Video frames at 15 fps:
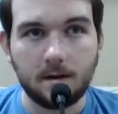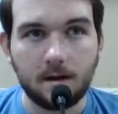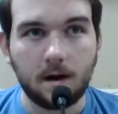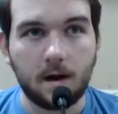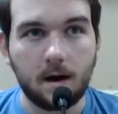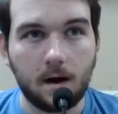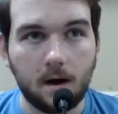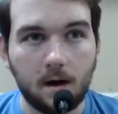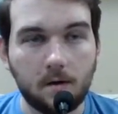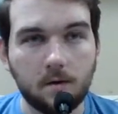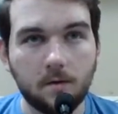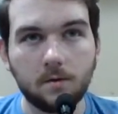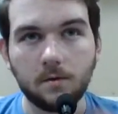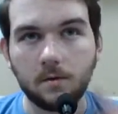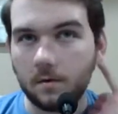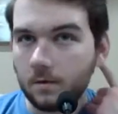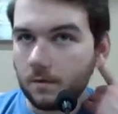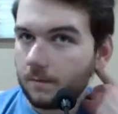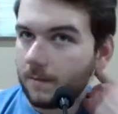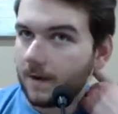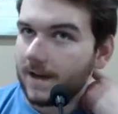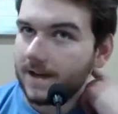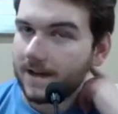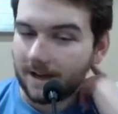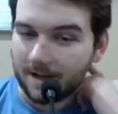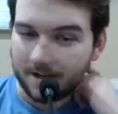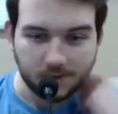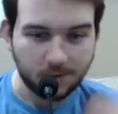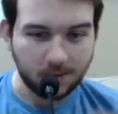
Oh my gosh,